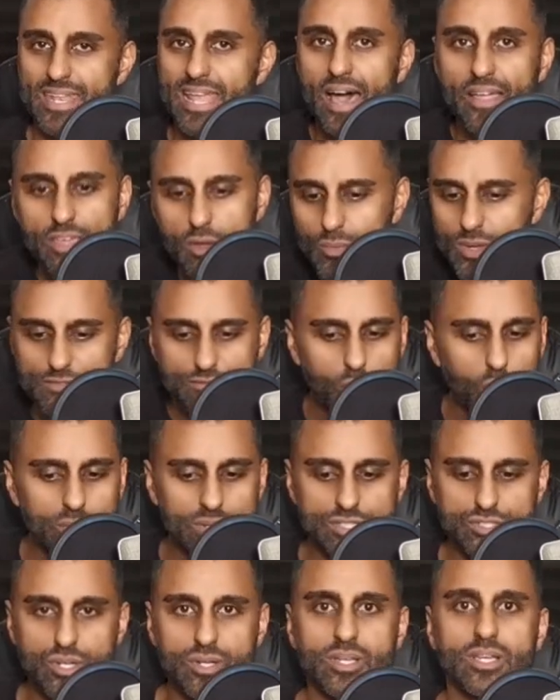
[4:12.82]
Now that we've
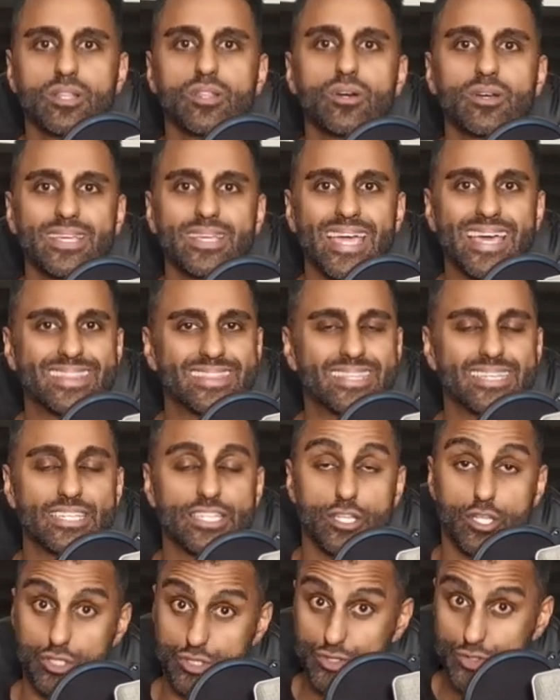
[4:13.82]
already took a look at
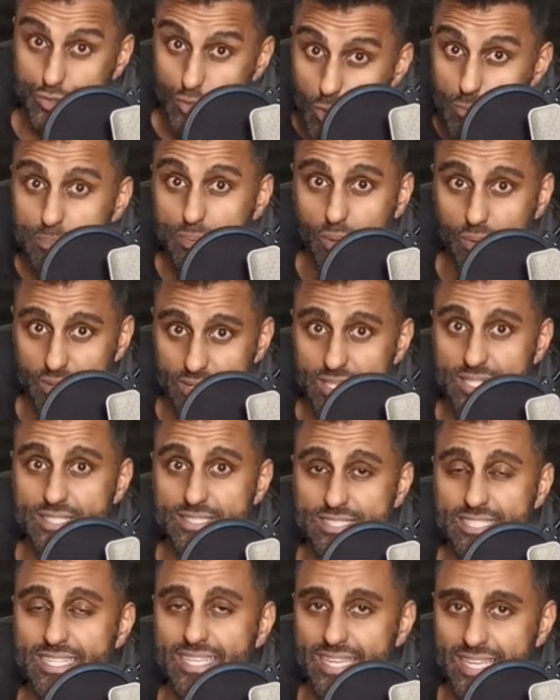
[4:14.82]
the super
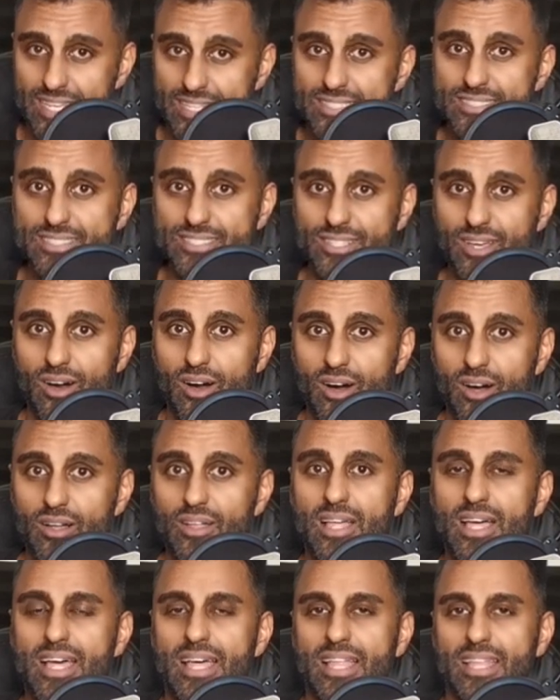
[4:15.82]
easy
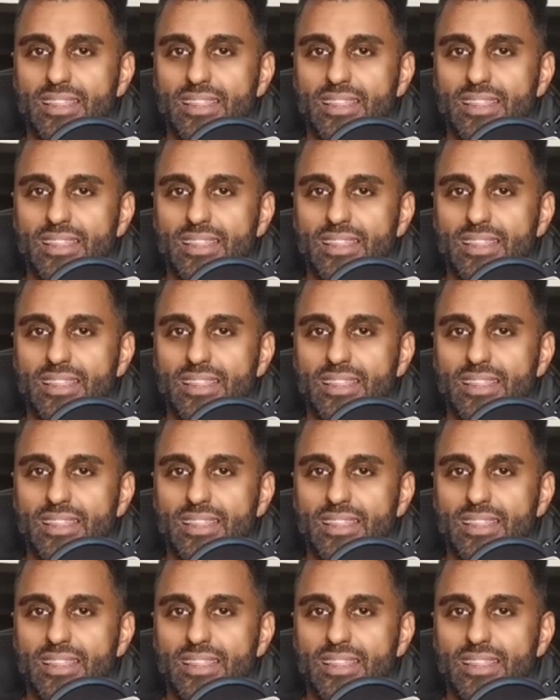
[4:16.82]
install,